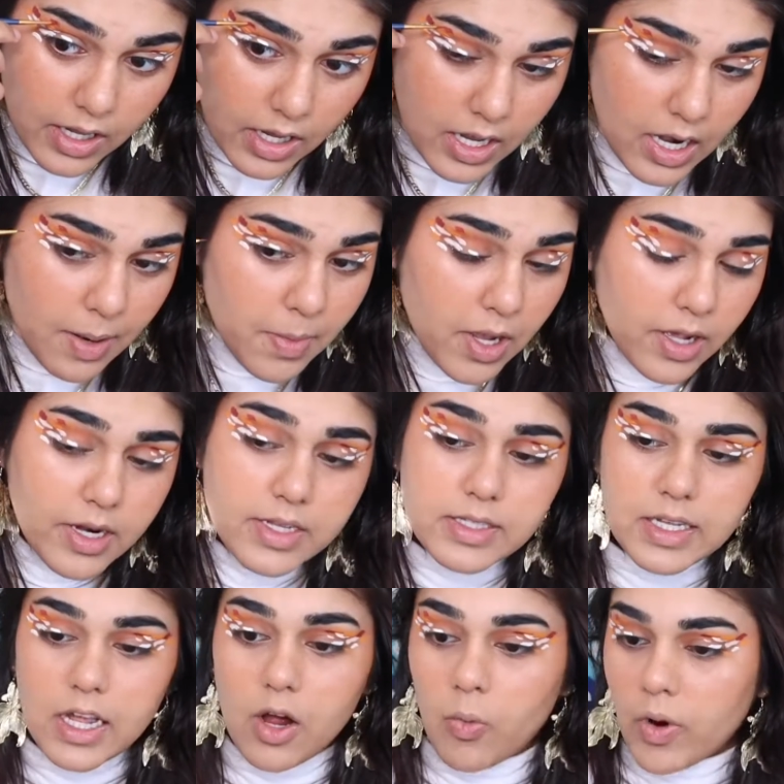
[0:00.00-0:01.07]
And I'm not going to
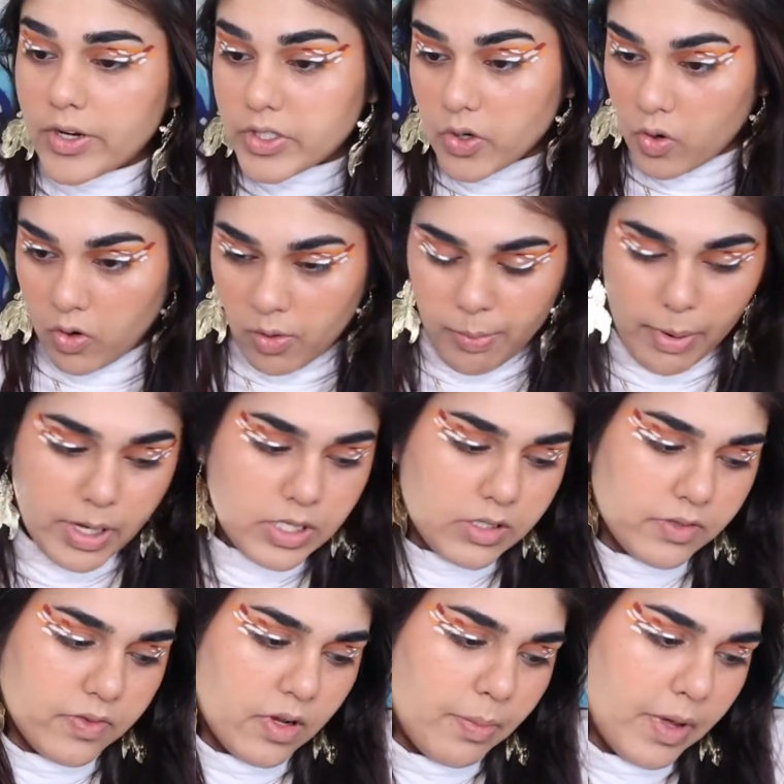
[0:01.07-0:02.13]
say I watch a whole bunch
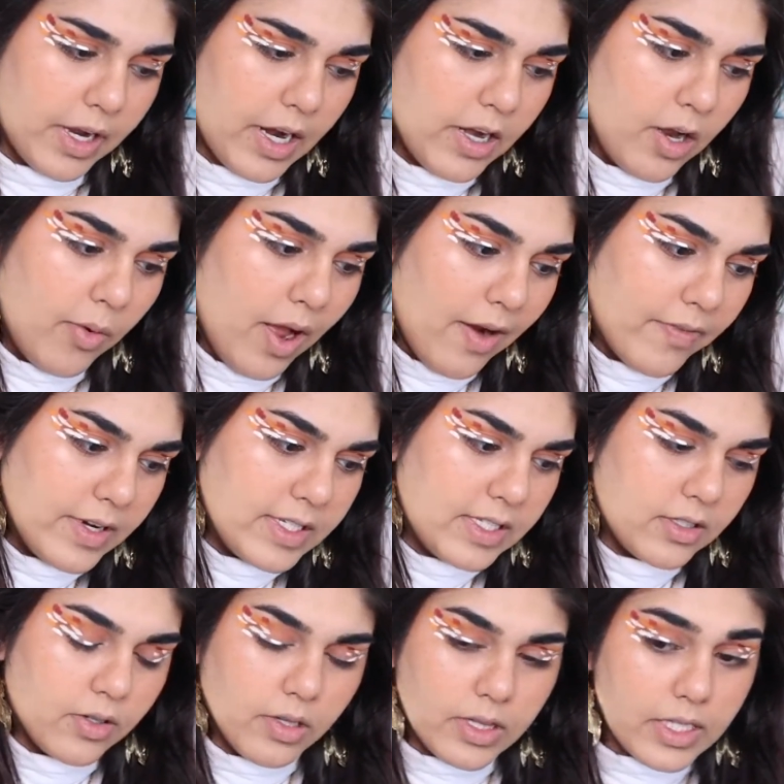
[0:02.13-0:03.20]
of them, like I know every
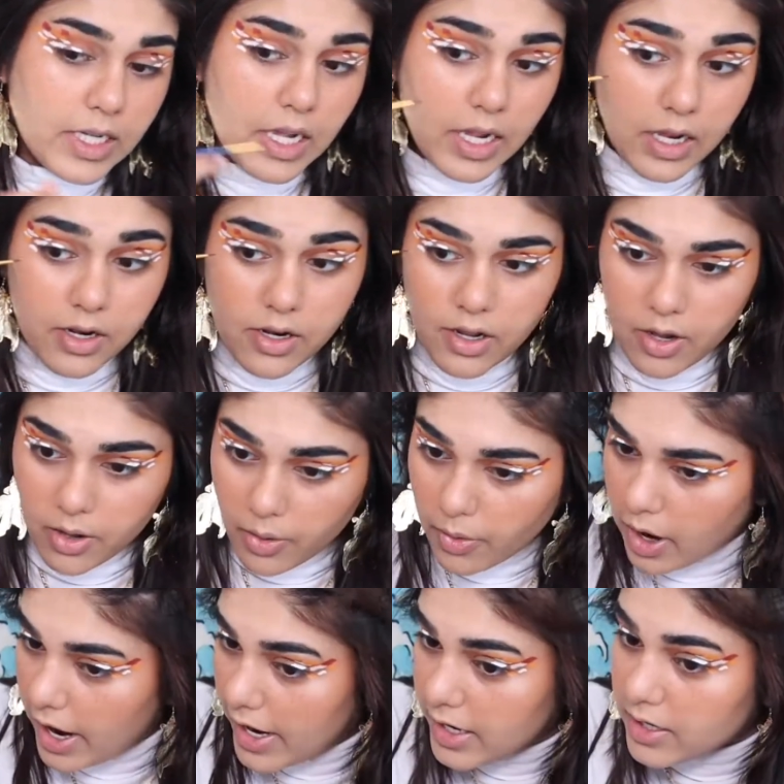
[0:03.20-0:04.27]
single thing. No,
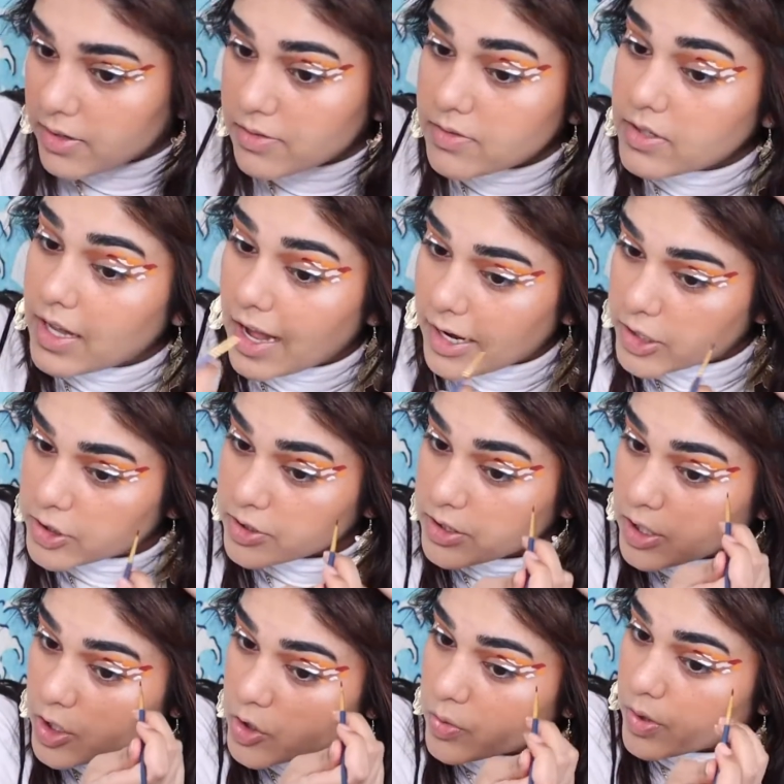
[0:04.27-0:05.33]
I casually
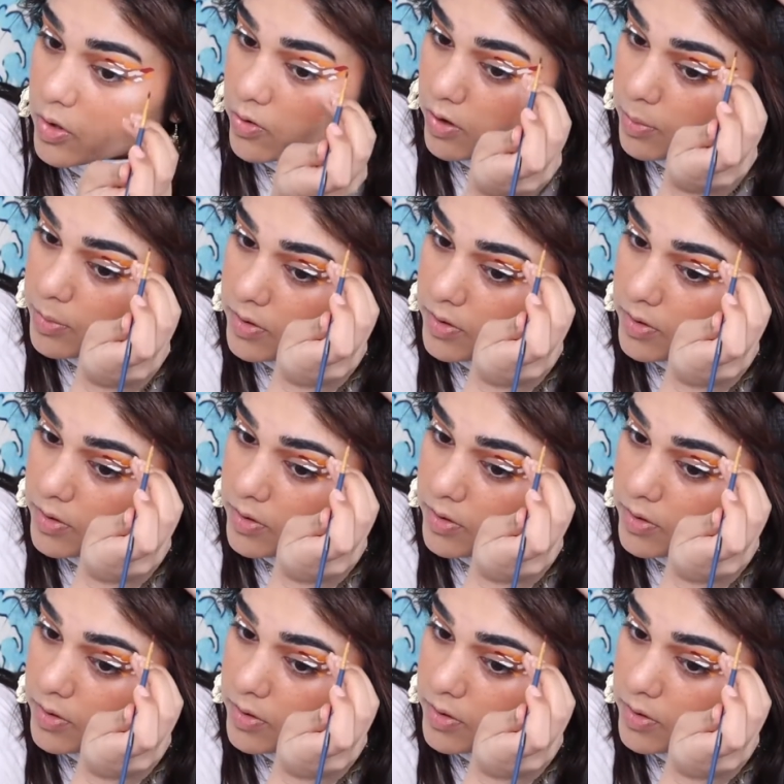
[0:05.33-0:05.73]
enjoy horror